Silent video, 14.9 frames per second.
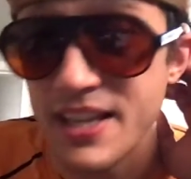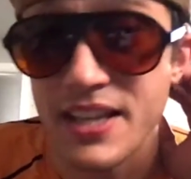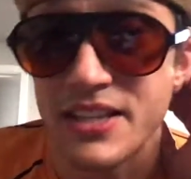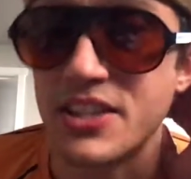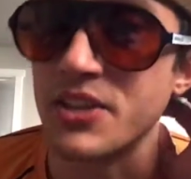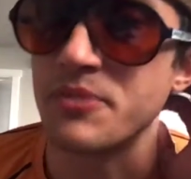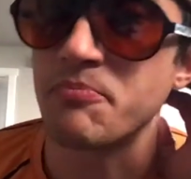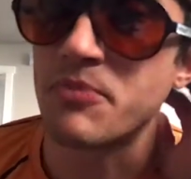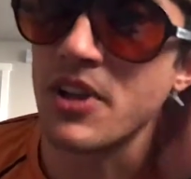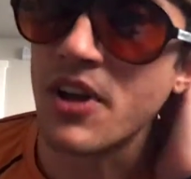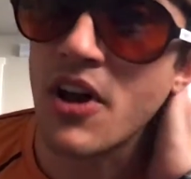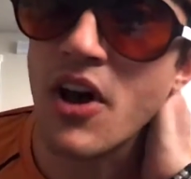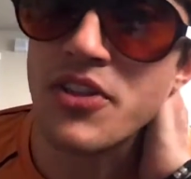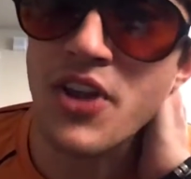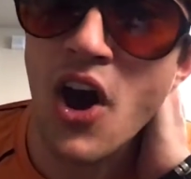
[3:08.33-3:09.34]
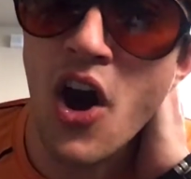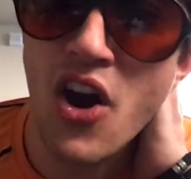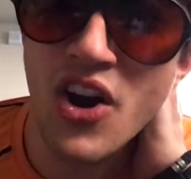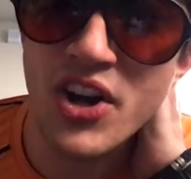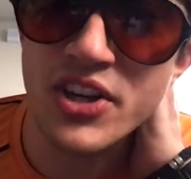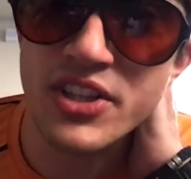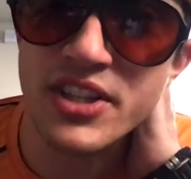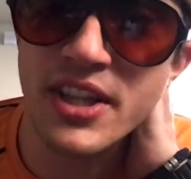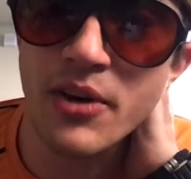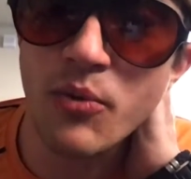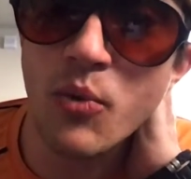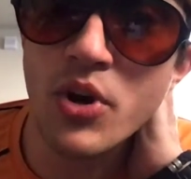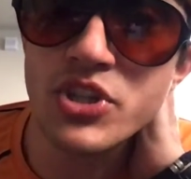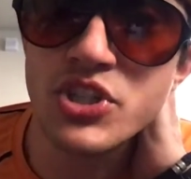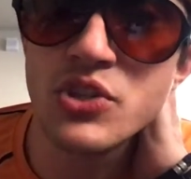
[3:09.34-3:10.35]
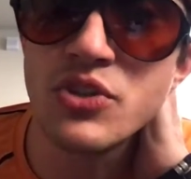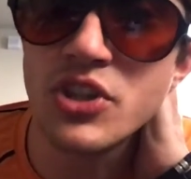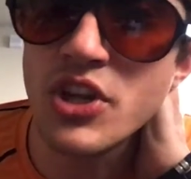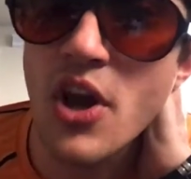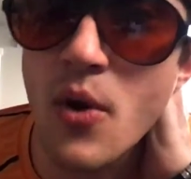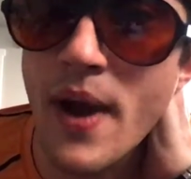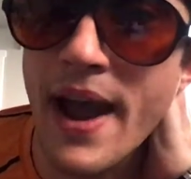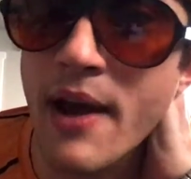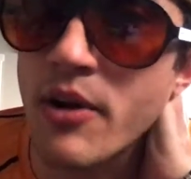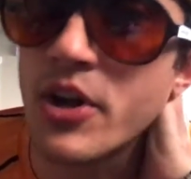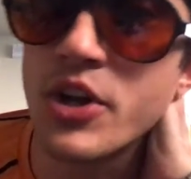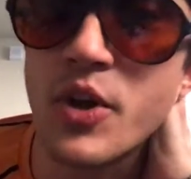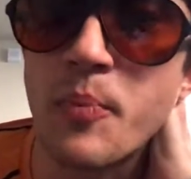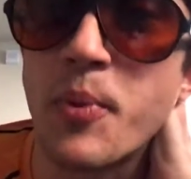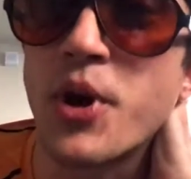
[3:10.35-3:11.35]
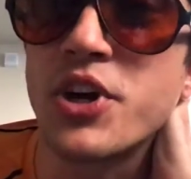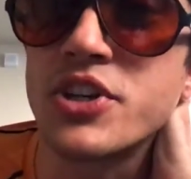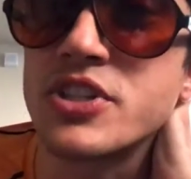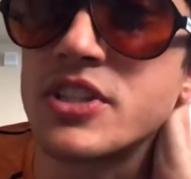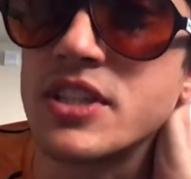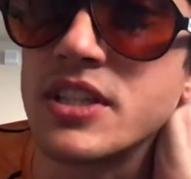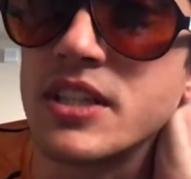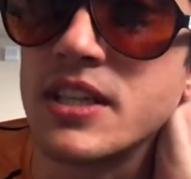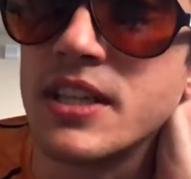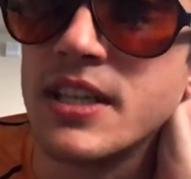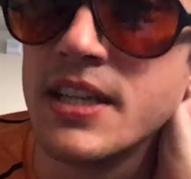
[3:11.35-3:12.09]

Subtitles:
the heart, they'll want you to know how good a person,